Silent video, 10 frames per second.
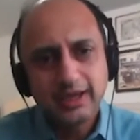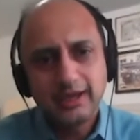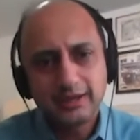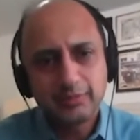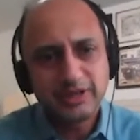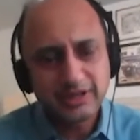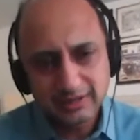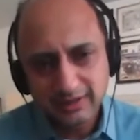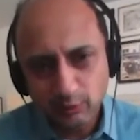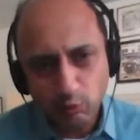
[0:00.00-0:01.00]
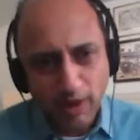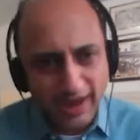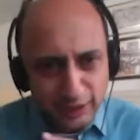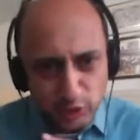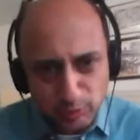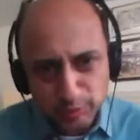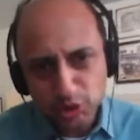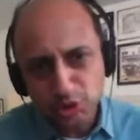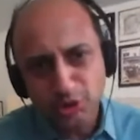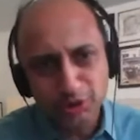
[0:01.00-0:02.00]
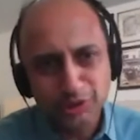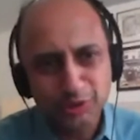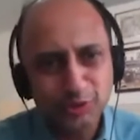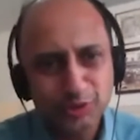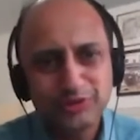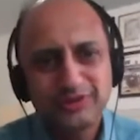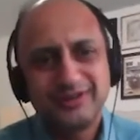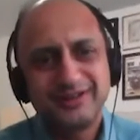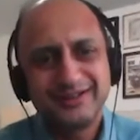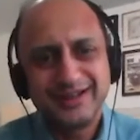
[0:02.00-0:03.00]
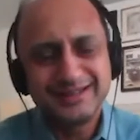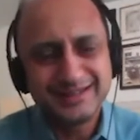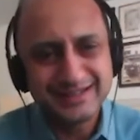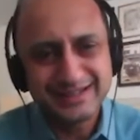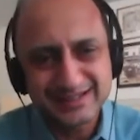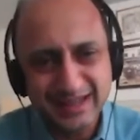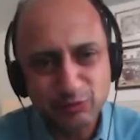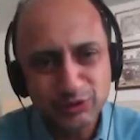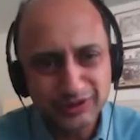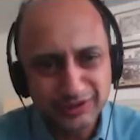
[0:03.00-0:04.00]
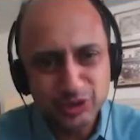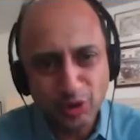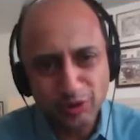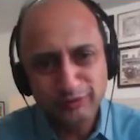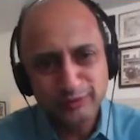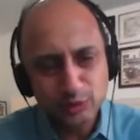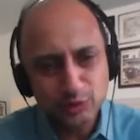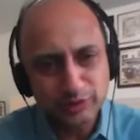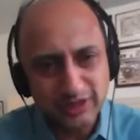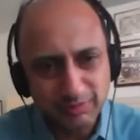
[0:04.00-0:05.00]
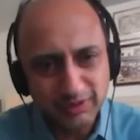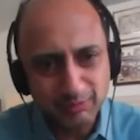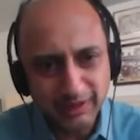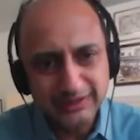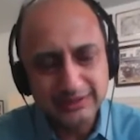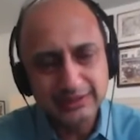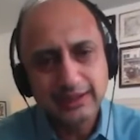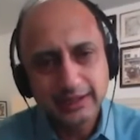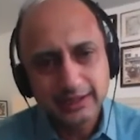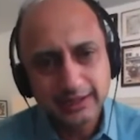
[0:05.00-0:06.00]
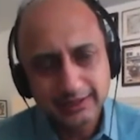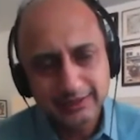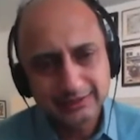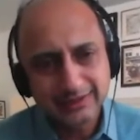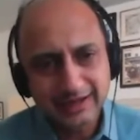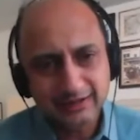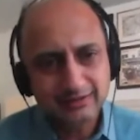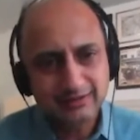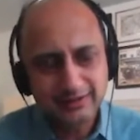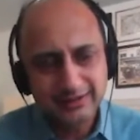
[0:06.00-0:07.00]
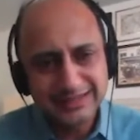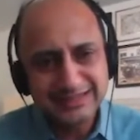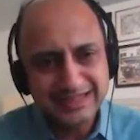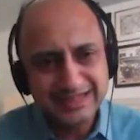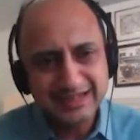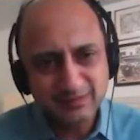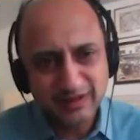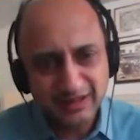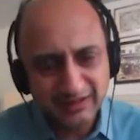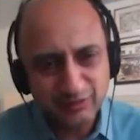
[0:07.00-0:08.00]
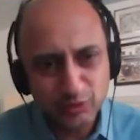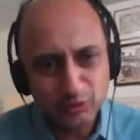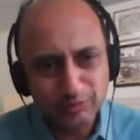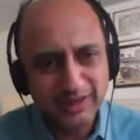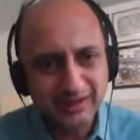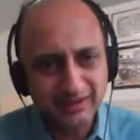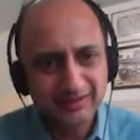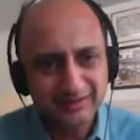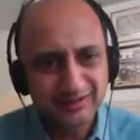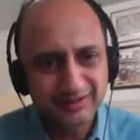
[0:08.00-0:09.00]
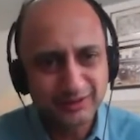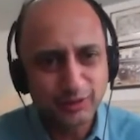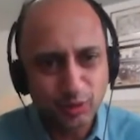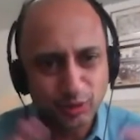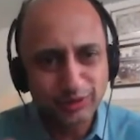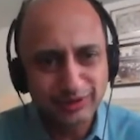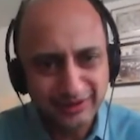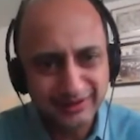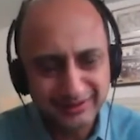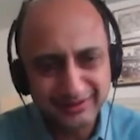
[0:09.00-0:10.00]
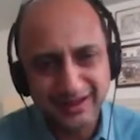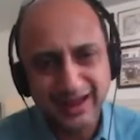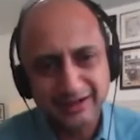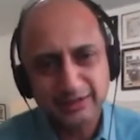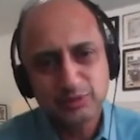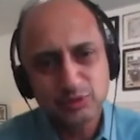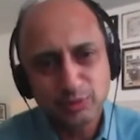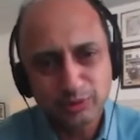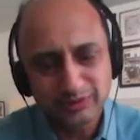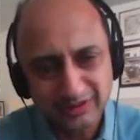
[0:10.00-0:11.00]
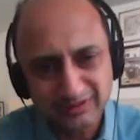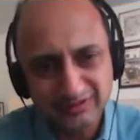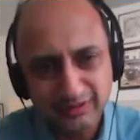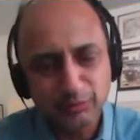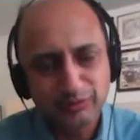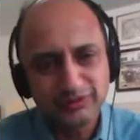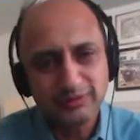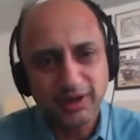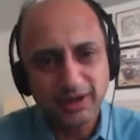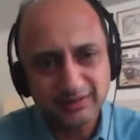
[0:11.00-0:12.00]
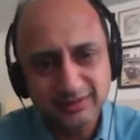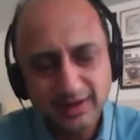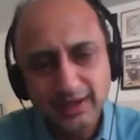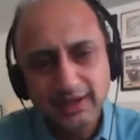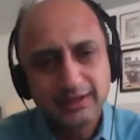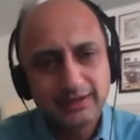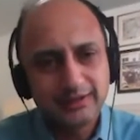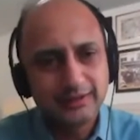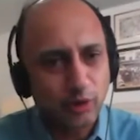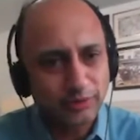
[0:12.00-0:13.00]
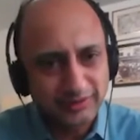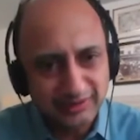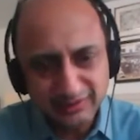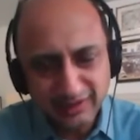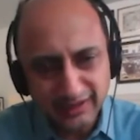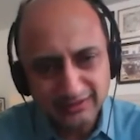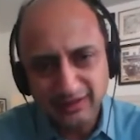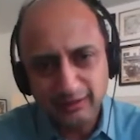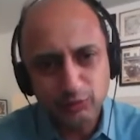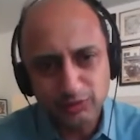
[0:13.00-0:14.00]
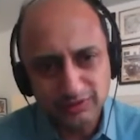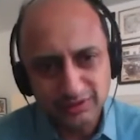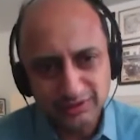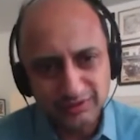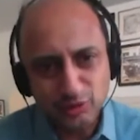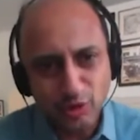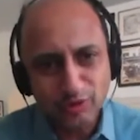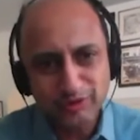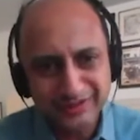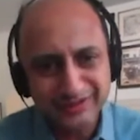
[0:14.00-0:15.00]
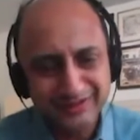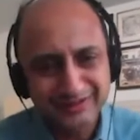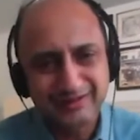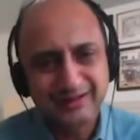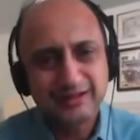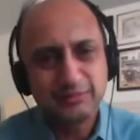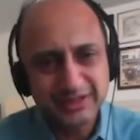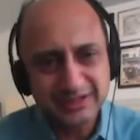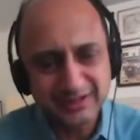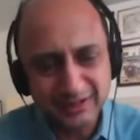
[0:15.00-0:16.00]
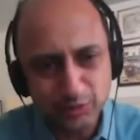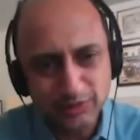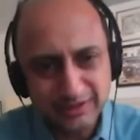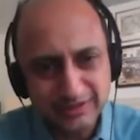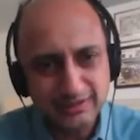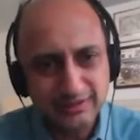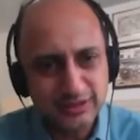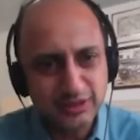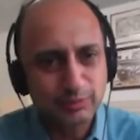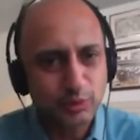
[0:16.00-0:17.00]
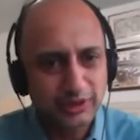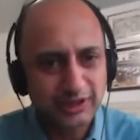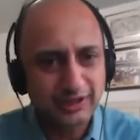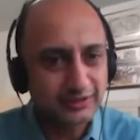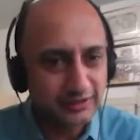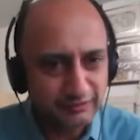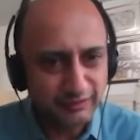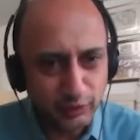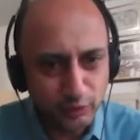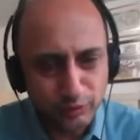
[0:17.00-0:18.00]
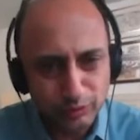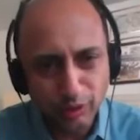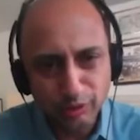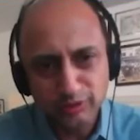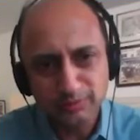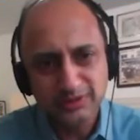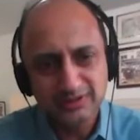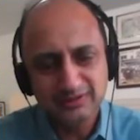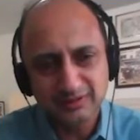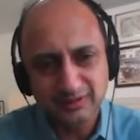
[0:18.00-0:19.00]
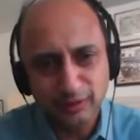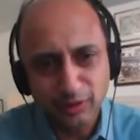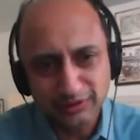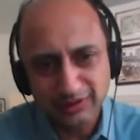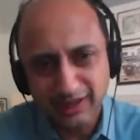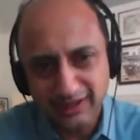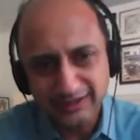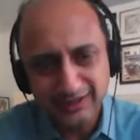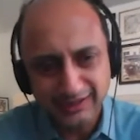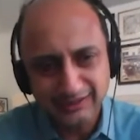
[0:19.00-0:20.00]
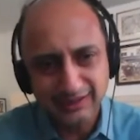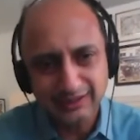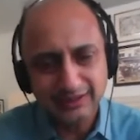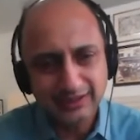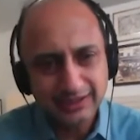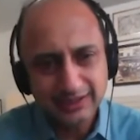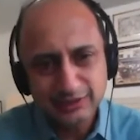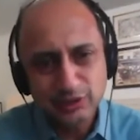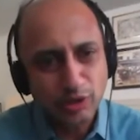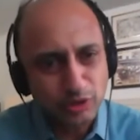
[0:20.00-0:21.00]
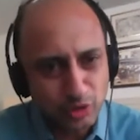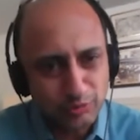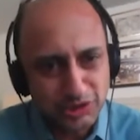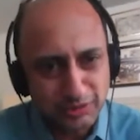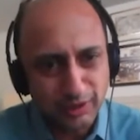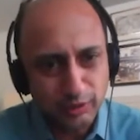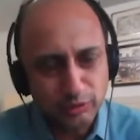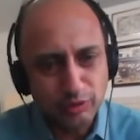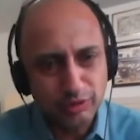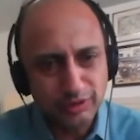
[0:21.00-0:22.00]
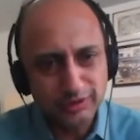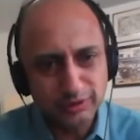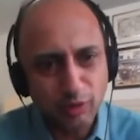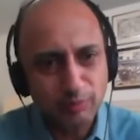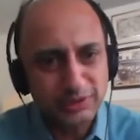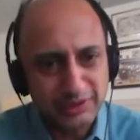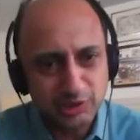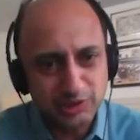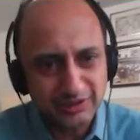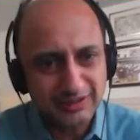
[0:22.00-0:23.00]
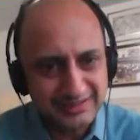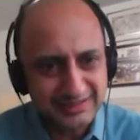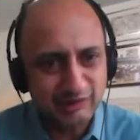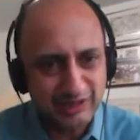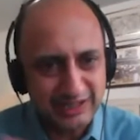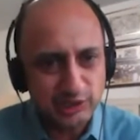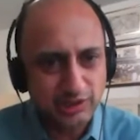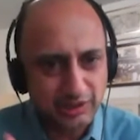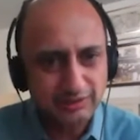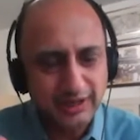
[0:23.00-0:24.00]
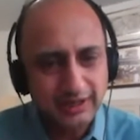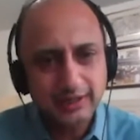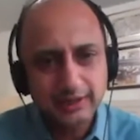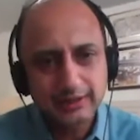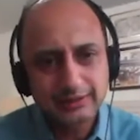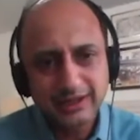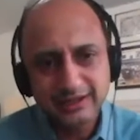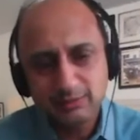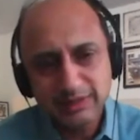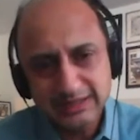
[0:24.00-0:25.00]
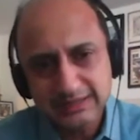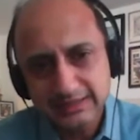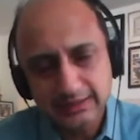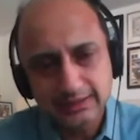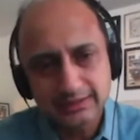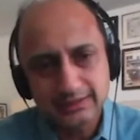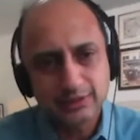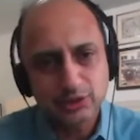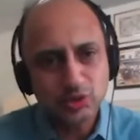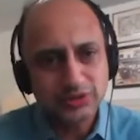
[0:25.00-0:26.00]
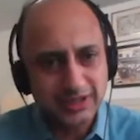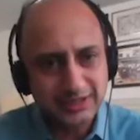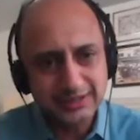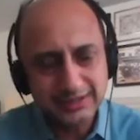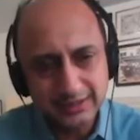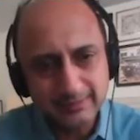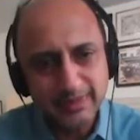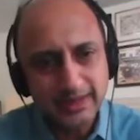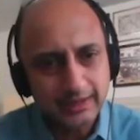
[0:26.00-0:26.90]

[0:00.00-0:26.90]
but while you push on your own ideas, I would urge all of you to keep in mind that in the end, we have to make uh, the whole uh, add up to more than the sum of the parts. Uh, on these lines, I would strongly recommend that you consider supporting other fellow entrepreneurs along the line. I think it's not so much about competition as creation that makes a society.